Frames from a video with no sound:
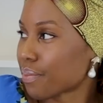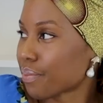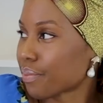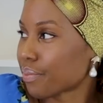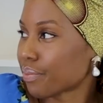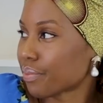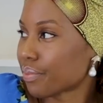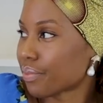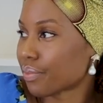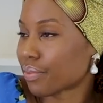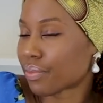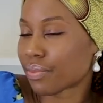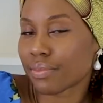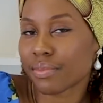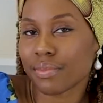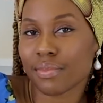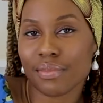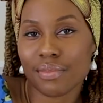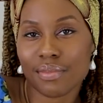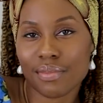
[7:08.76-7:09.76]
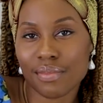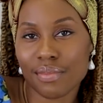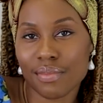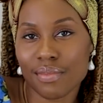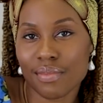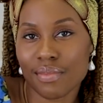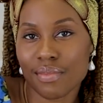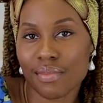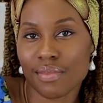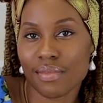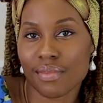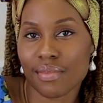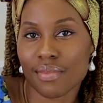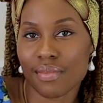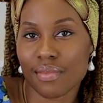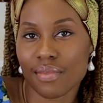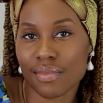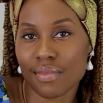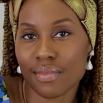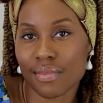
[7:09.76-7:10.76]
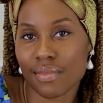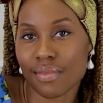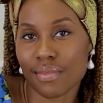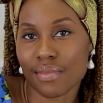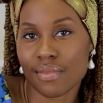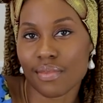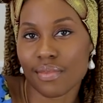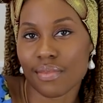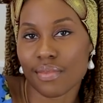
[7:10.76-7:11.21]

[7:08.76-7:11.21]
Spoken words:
The person shown says nothing.